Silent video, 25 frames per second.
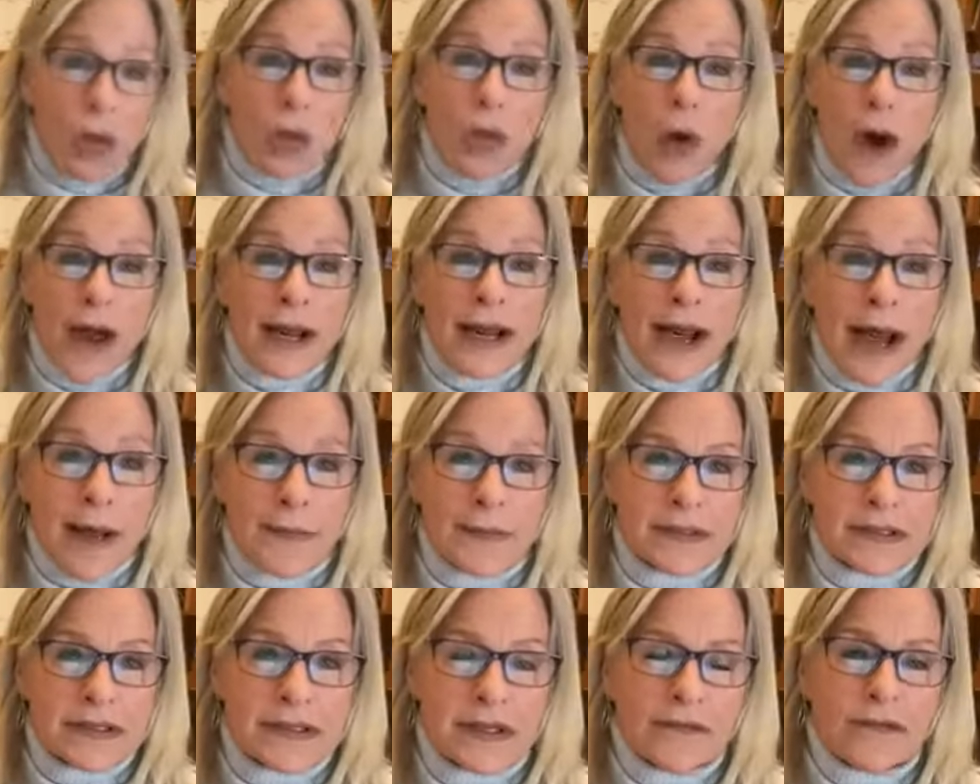What
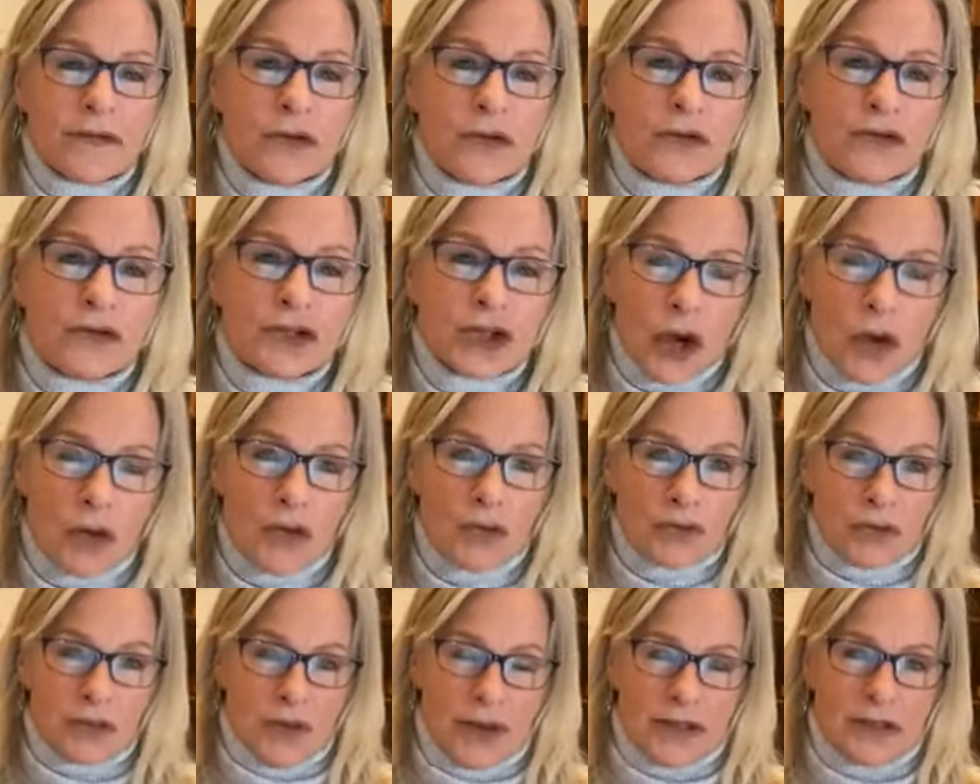happens if you
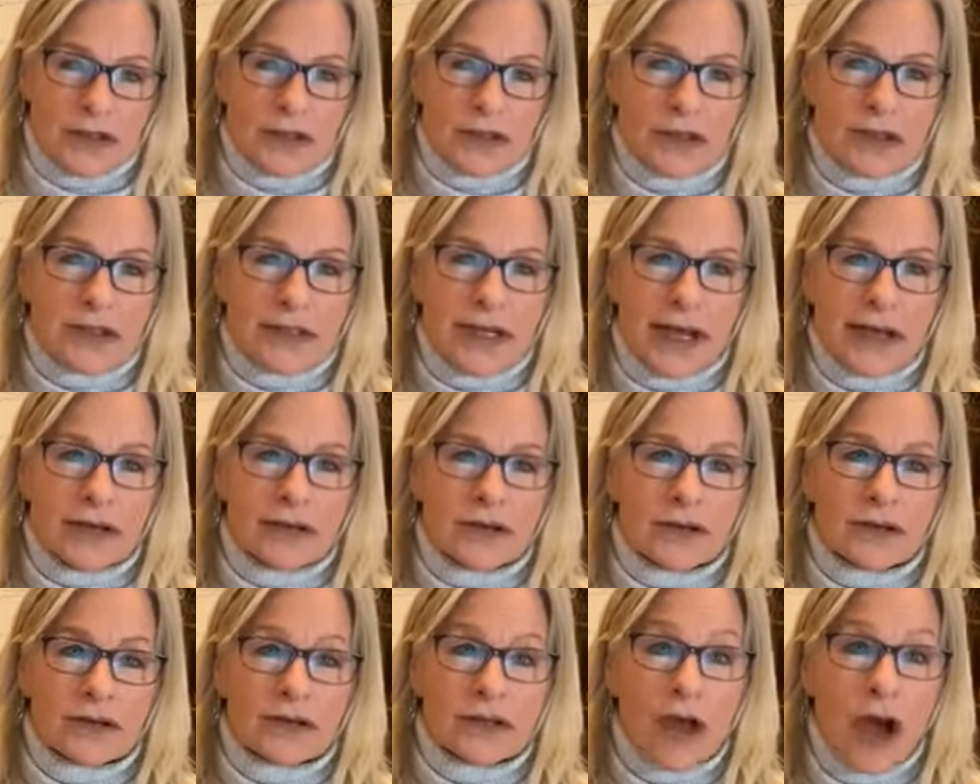don't raise your
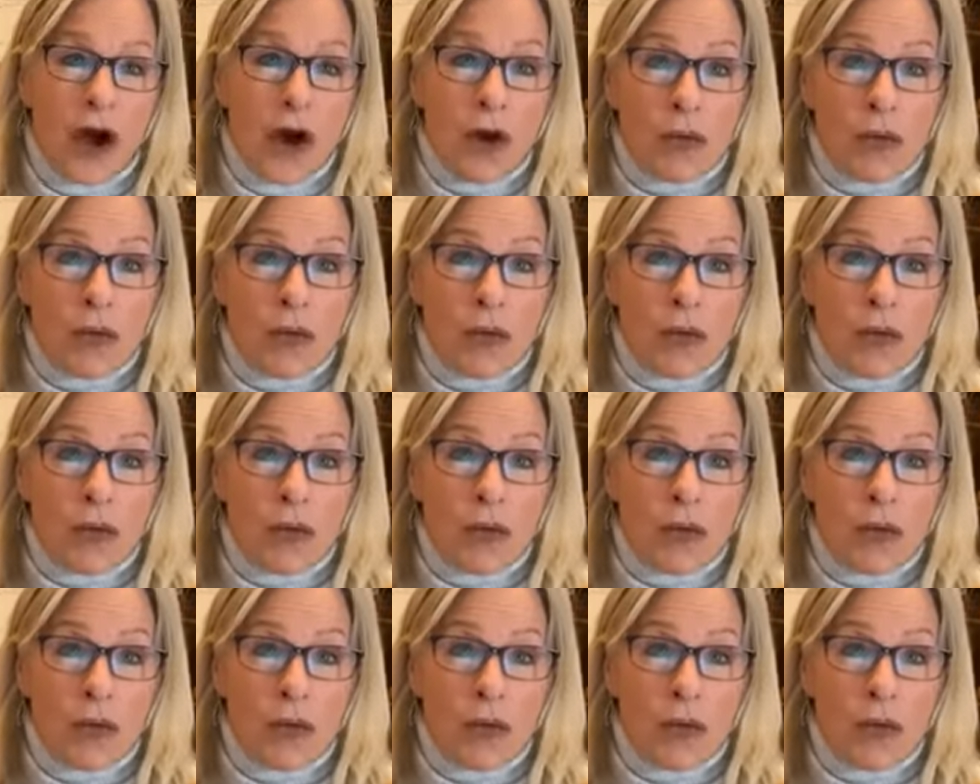standards?